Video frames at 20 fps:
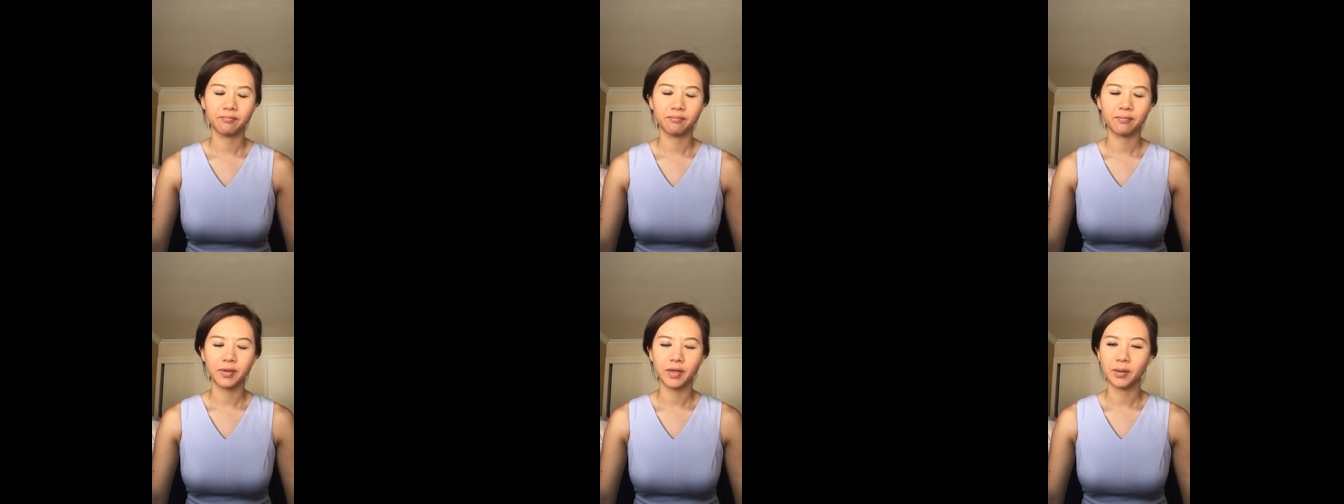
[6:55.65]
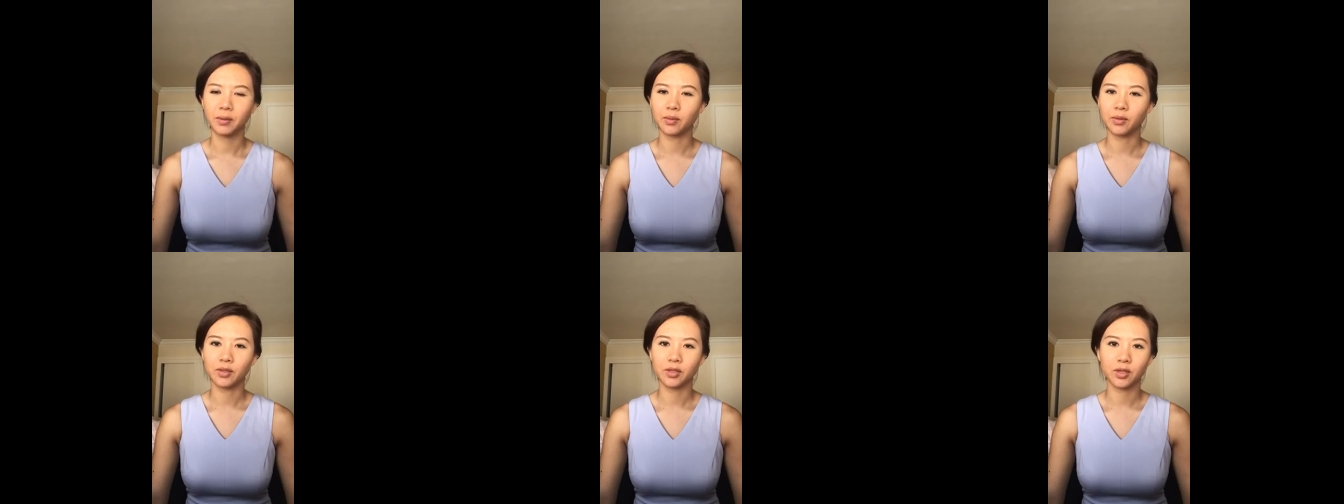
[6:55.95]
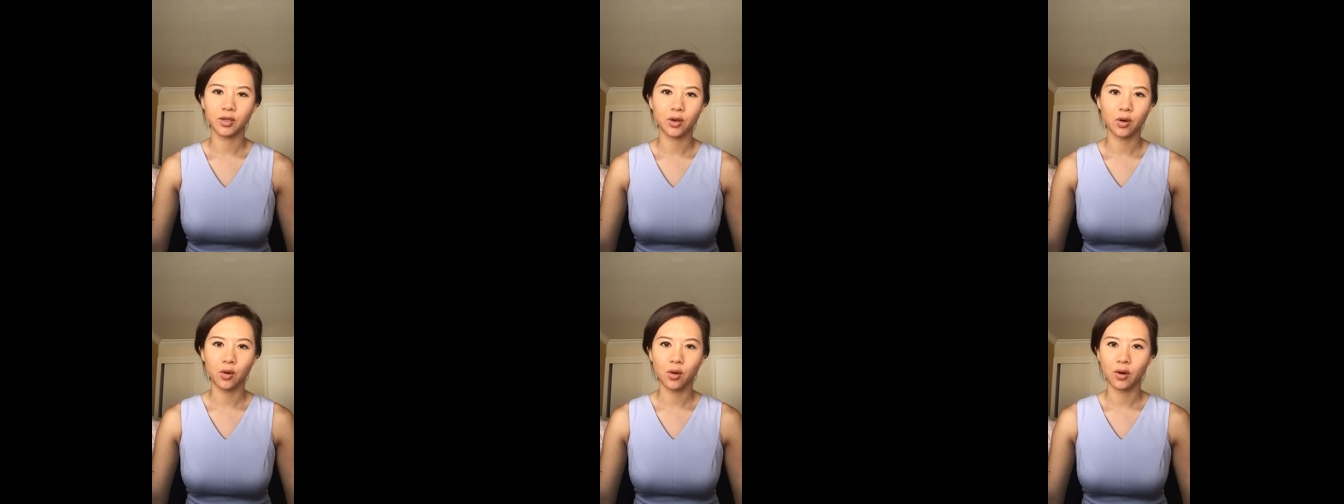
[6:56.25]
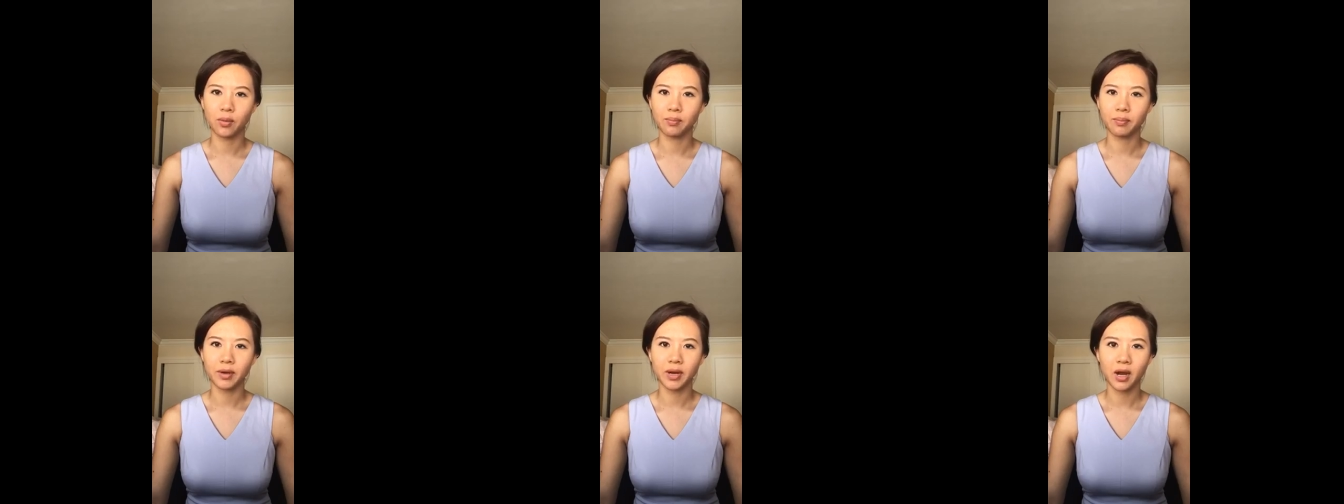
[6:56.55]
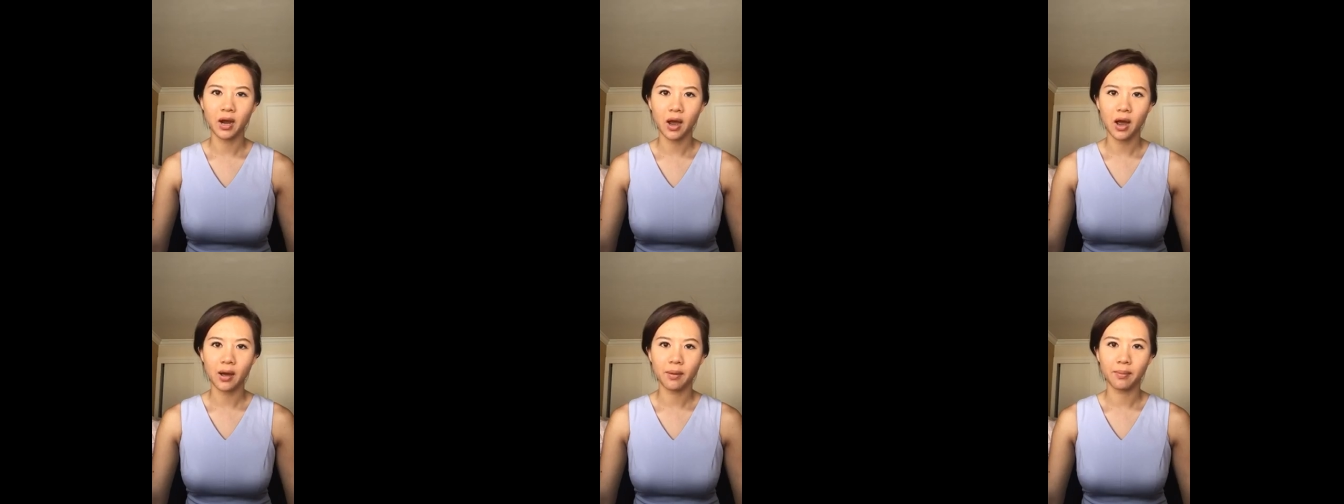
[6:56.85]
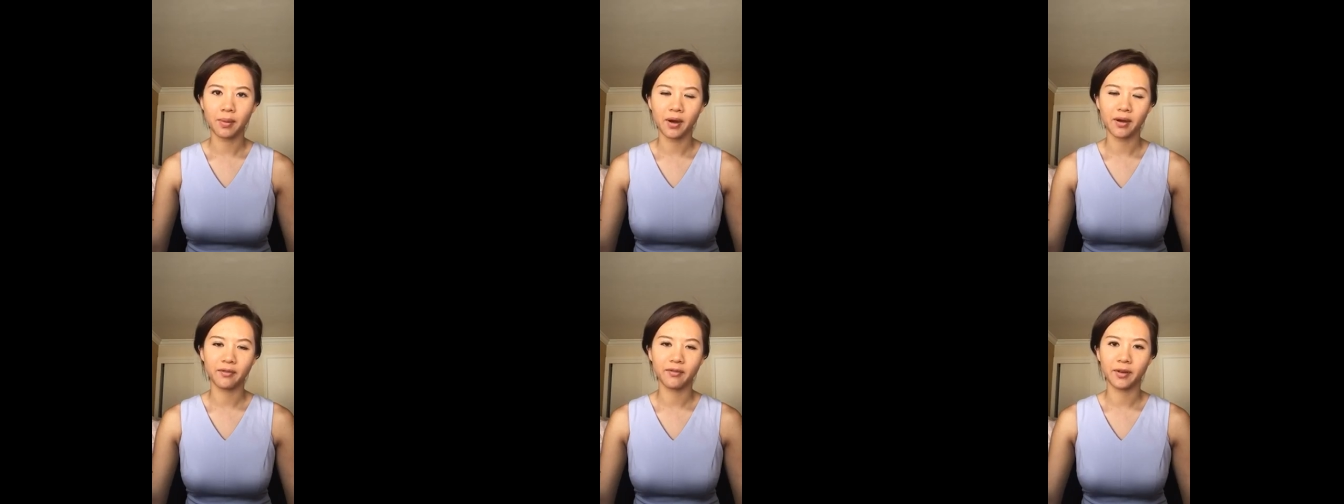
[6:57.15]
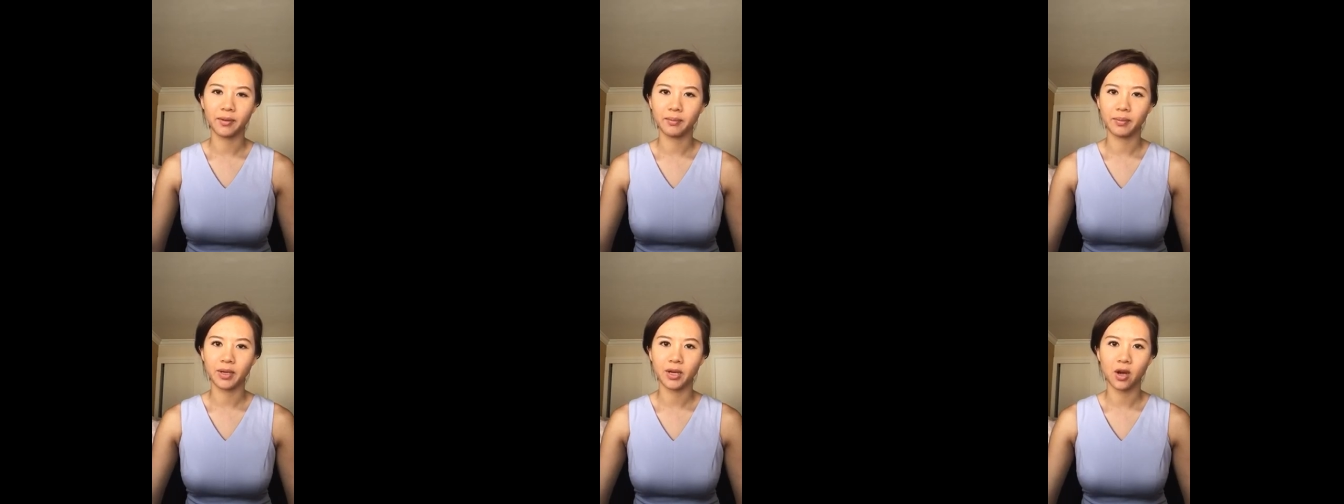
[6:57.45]
be able to go and be above
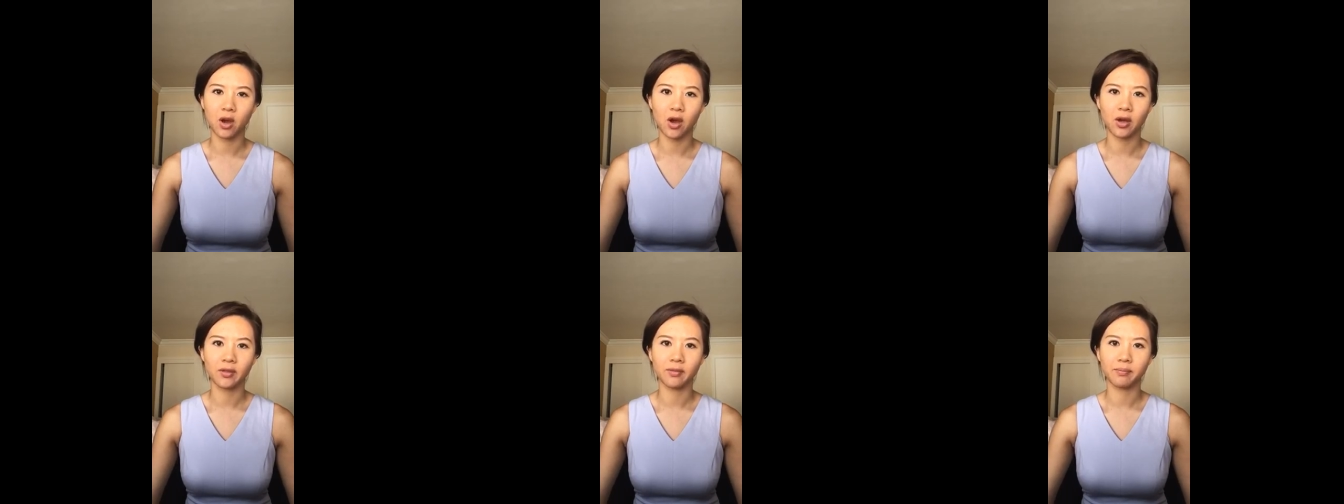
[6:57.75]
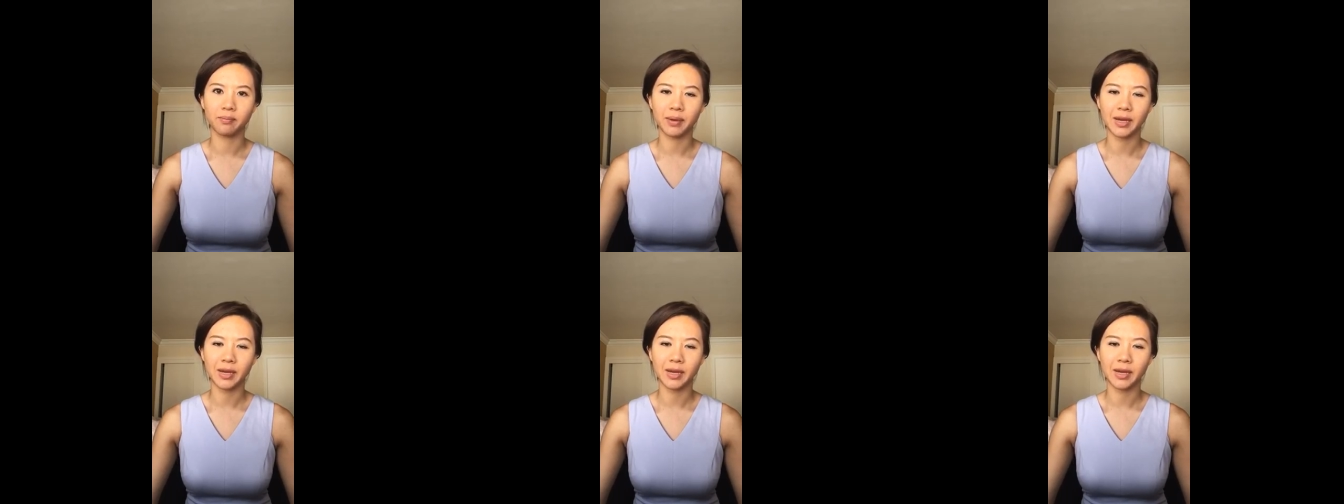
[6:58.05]
and beyond